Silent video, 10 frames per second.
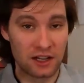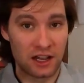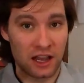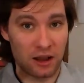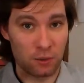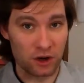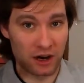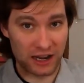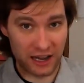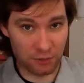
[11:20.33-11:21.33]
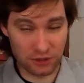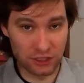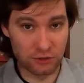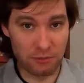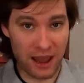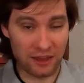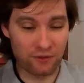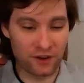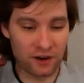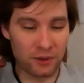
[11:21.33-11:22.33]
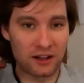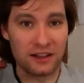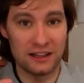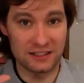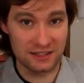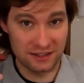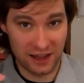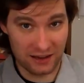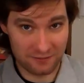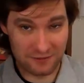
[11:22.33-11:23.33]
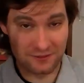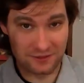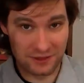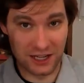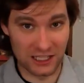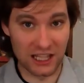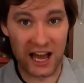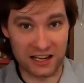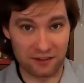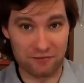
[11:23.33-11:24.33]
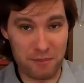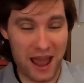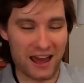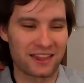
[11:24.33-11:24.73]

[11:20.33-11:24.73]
where I can't really do math very well, and this is like a lot of math.